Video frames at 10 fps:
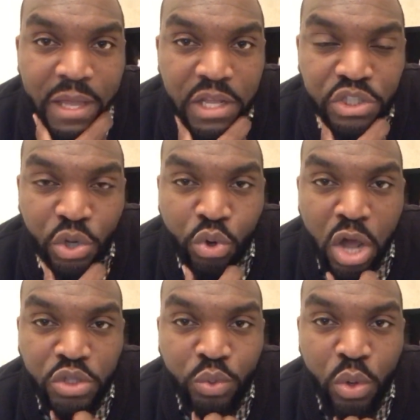so
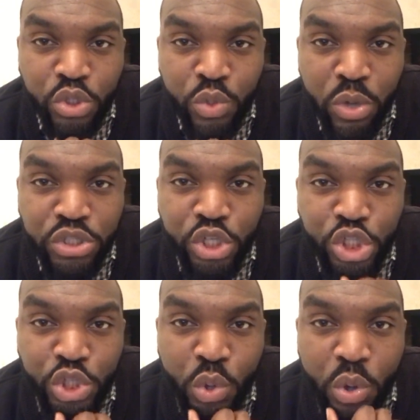Crossroads, you want to
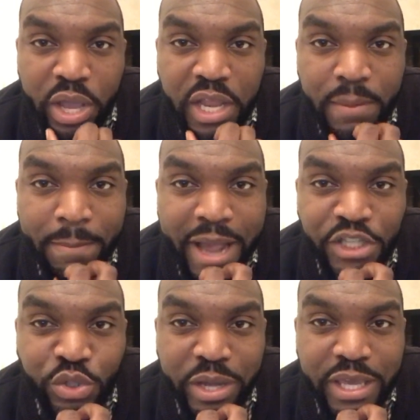join my
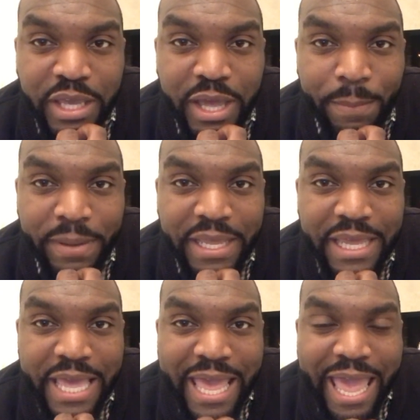trucking company
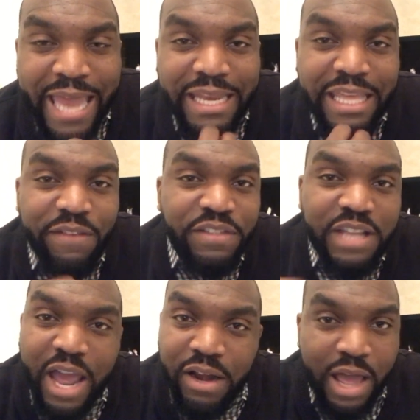and leave
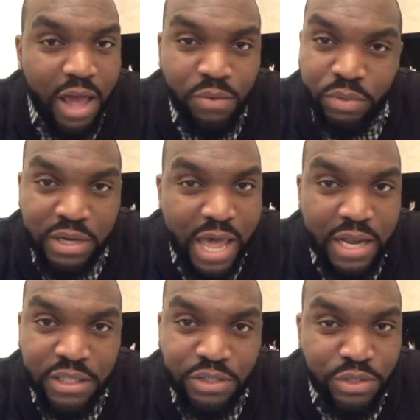Snyder? I will not
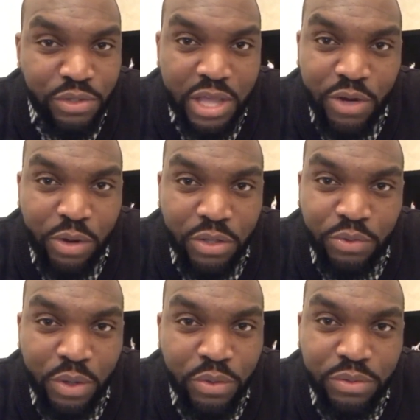let you do that,
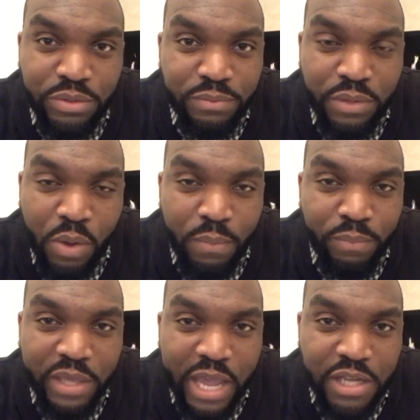Crossroads.
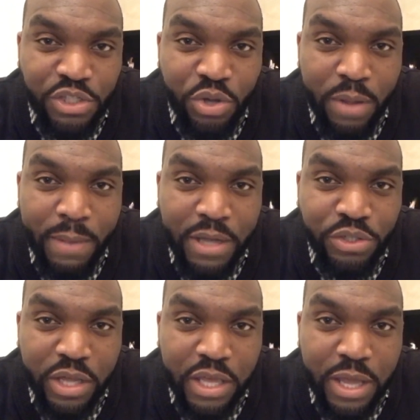Nope, can't join my
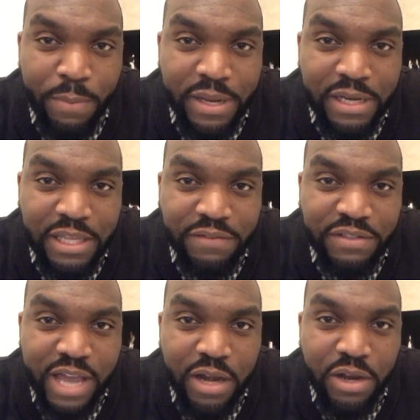trucking company and leave
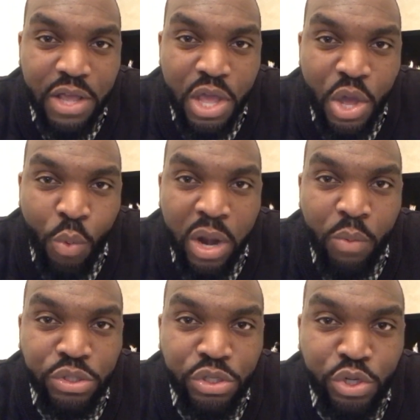Snyder. What I
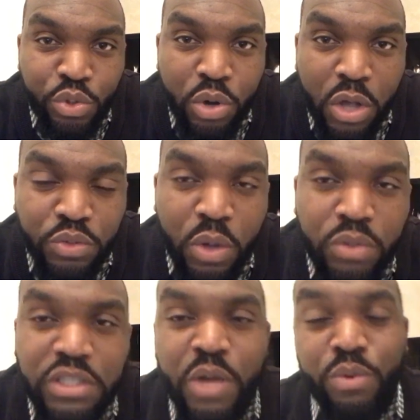want you to do,
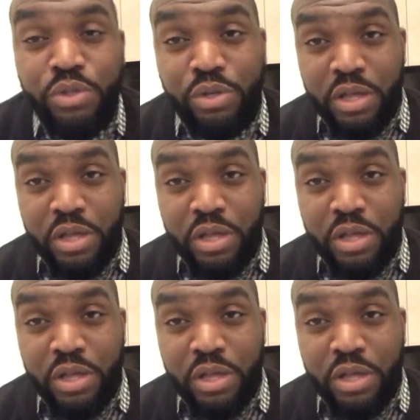Crossroads, is I want you